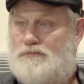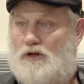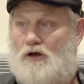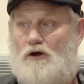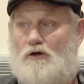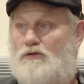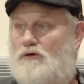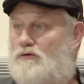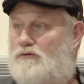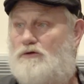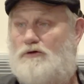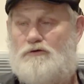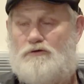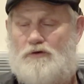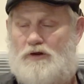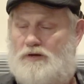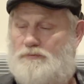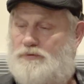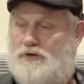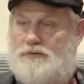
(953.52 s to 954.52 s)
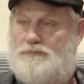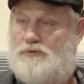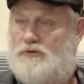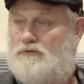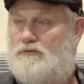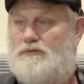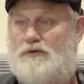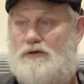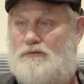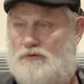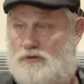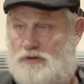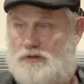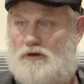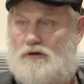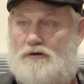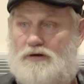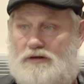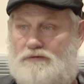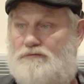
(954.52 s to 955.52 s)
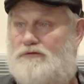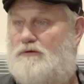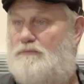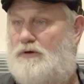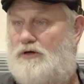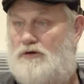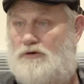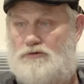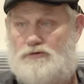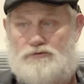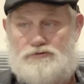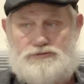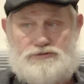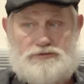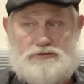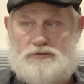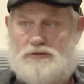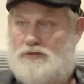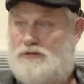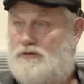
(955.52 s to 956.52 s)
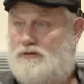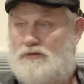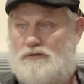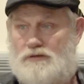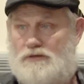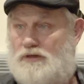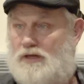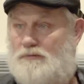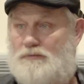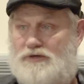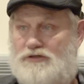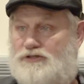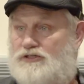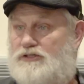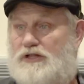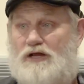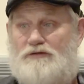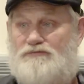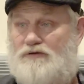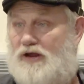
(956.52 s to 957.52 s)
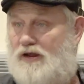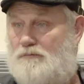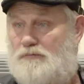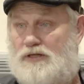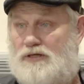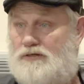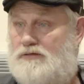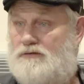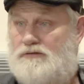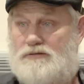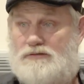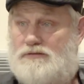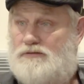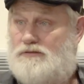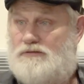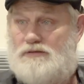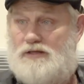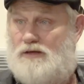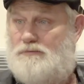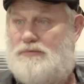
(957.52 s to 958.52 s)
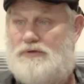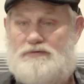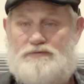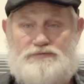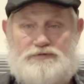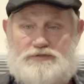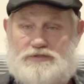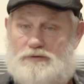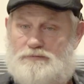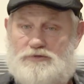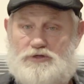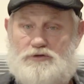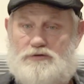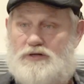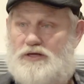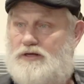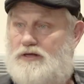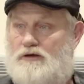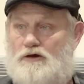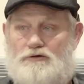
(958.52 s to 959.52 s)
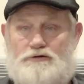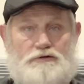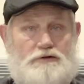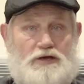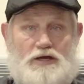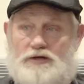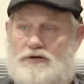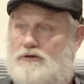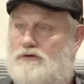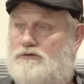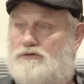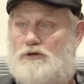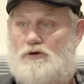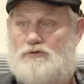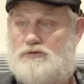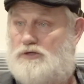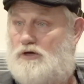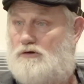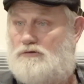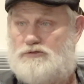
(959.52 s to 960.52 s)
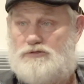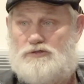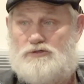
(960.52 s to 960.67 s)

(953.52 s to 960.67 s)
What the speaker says: Oh, they're great people. They really are. Even the builders, I mean, just like family. I mean, if it's something you need, all you gotta do is go talk to